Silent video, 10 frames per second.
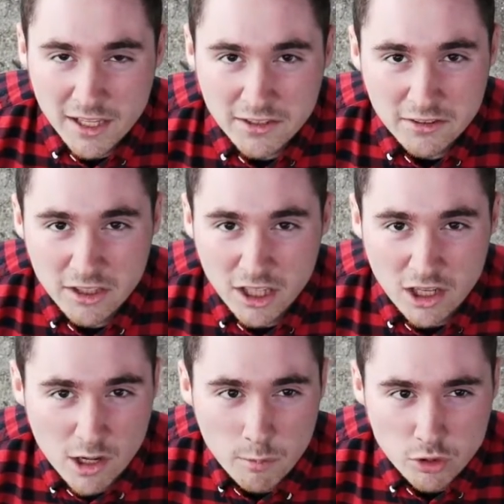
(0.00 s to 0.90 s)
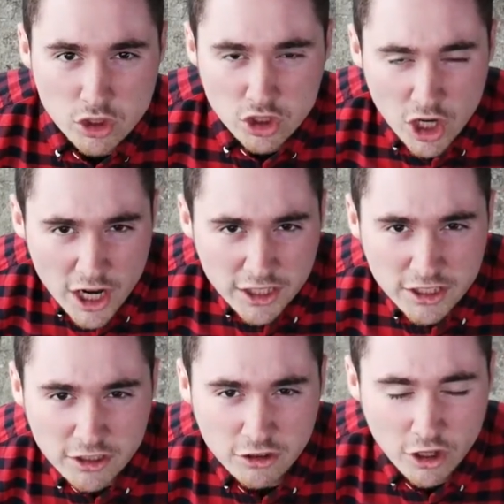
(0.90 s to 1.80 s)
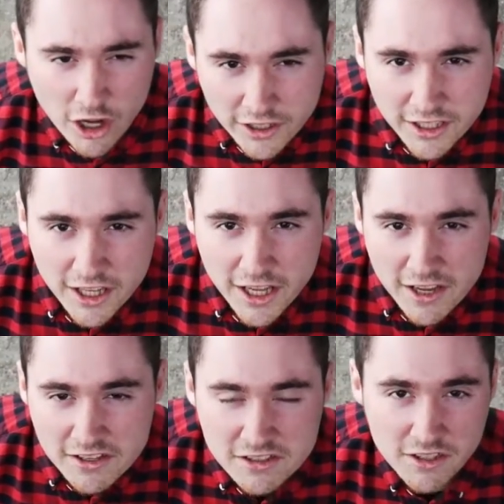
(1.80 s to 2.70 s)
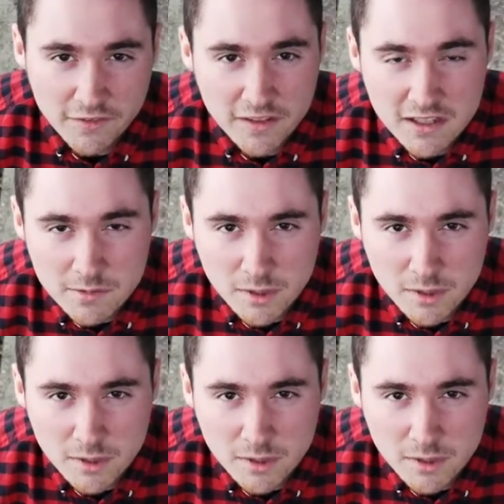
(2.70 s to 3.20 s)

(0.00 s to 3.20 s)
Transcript: guess I'll get a couple chai tea lattes and stuff like this.